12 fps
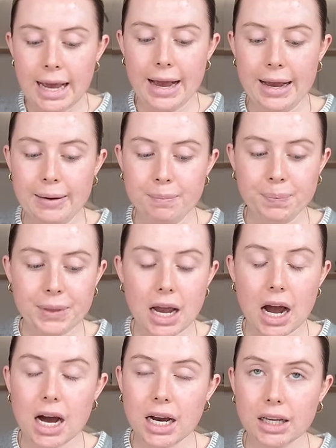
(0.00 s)
Um,
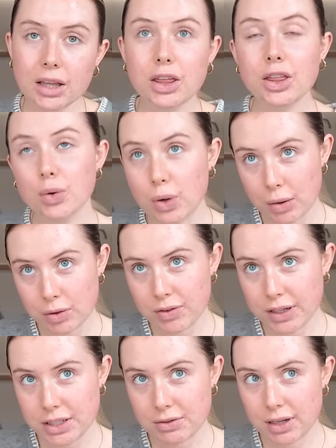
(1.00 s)
I thought I would
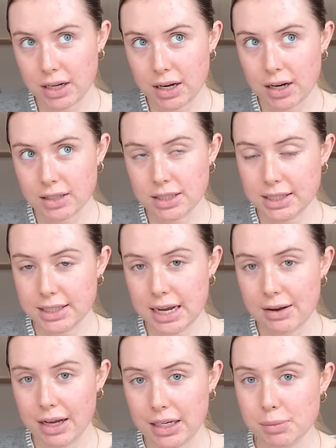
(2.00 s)
find it really hard cutting
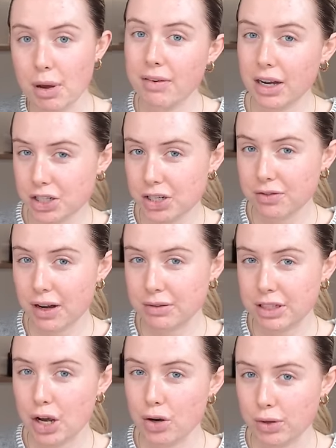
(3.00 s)
out eggs, but I've actually
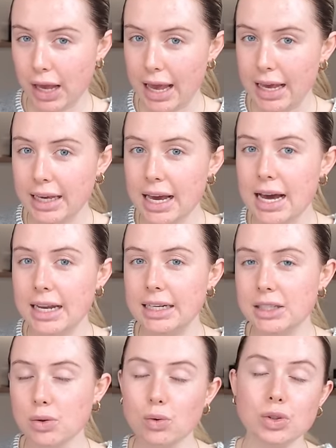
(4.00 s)
found it okay. And
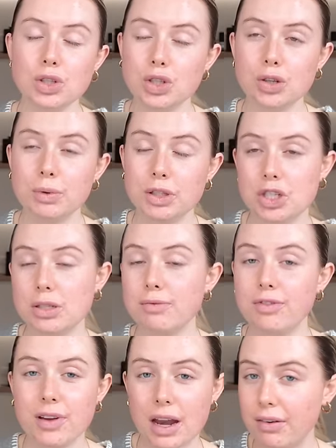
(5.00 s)
it's all to do with just
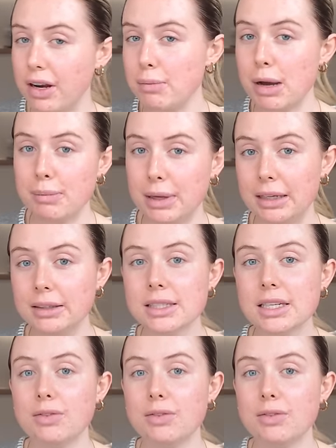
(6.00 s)
varying my meals.